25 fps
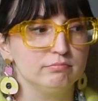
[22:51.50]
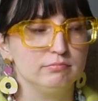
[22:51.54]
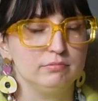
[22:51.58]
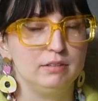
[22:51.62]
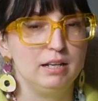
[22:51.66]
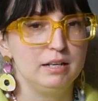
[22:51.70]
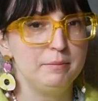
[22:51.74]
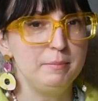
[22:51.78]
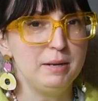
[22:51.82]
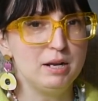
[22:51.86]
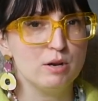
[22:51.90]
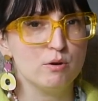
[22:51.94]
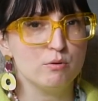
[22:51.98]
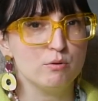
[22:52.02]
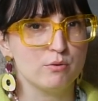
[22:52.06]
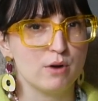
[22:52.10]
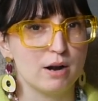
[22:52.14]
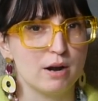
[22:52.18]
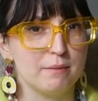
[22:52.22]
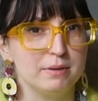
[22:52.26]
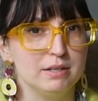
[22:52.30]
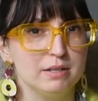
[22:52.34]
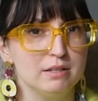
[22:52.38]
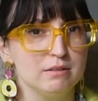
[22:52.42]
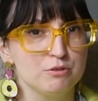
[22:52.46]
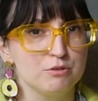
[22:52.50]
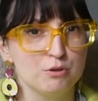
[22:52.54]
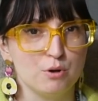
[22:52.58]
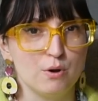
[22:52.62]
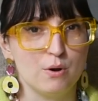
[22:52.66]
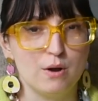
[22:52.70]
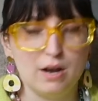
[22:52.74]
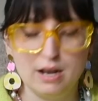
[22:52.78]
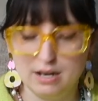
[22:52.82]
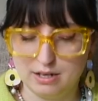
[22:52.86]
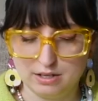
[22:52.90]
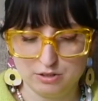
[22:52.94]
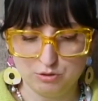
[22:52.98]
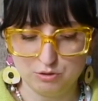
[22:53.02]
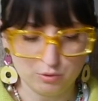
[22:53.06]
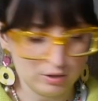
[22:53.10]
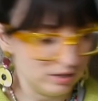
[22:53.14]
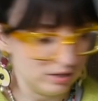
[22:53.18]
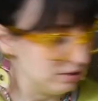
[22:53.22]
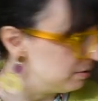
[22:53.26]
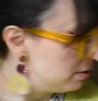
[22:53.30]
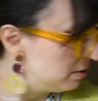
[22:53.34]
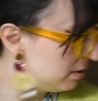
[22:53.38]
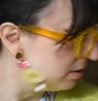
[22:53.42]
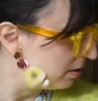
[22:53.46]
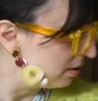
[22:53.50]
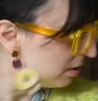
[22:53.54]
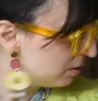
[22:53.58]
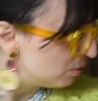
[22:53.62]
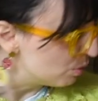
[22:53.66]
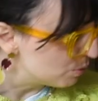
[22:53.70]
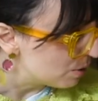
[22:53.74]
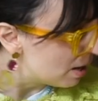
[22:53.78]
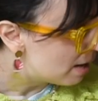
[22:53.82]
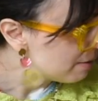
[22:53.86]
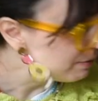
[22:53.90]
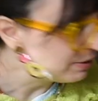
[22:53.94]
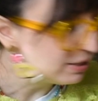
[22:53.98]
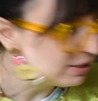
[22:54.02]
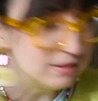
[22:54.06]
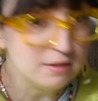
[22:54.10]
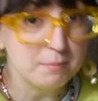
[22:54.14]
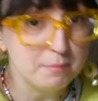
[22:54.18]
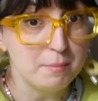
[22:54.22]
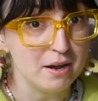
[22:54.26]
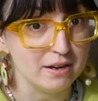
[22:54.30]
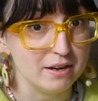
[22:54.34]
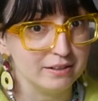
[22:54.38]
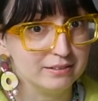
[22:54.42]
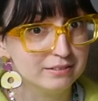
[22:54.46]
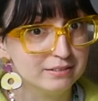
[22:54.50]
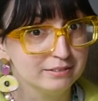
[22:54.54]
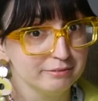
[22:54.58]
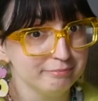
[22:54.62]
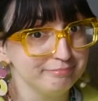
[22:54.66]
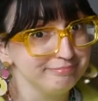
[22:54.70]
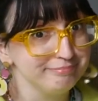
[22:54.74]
let me go grab it so I can show it, since I don't have it in the pile.